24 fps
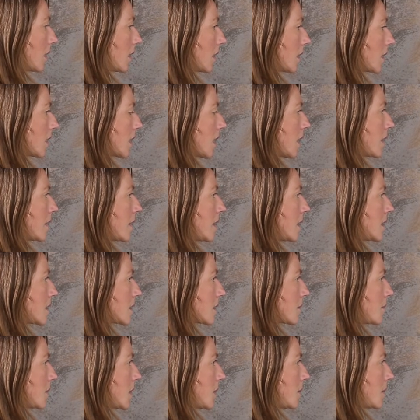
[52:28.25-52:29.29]
Again, these
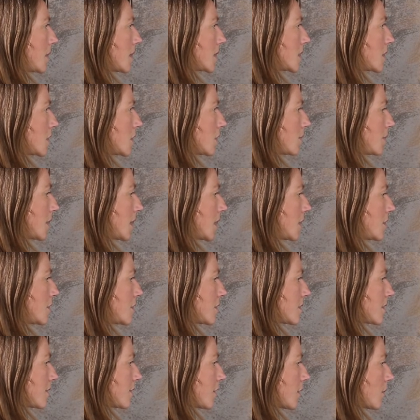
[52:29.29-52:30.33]
can be busier
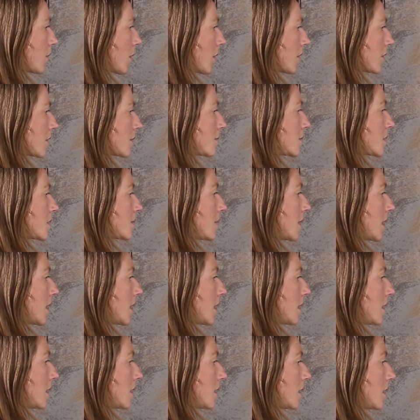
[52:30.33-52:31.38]
pages if you want them to
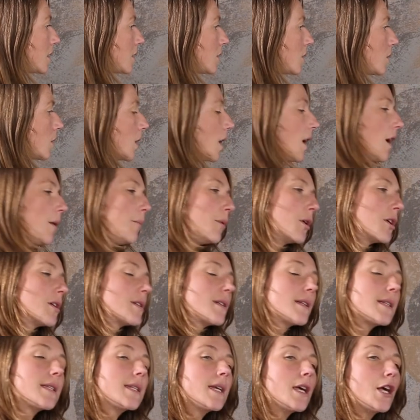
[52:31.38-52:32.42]
be, you know, because
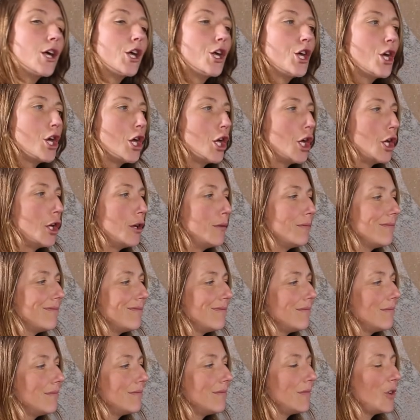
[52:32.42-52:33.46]
it's a,
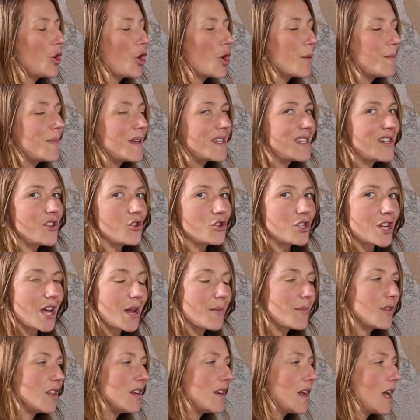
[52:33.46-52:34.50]
not a busier
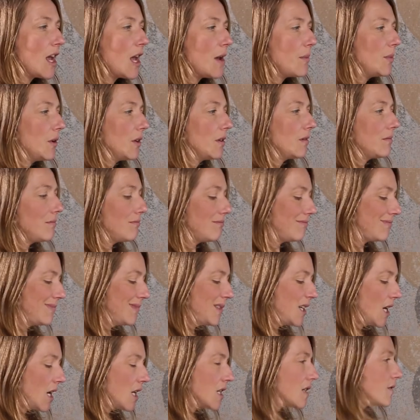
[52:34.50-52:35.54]
time of the day, but
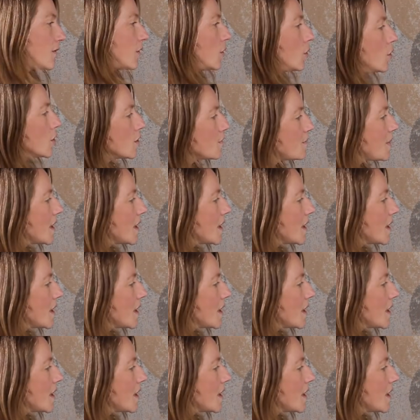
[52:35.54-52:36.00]
dance floor is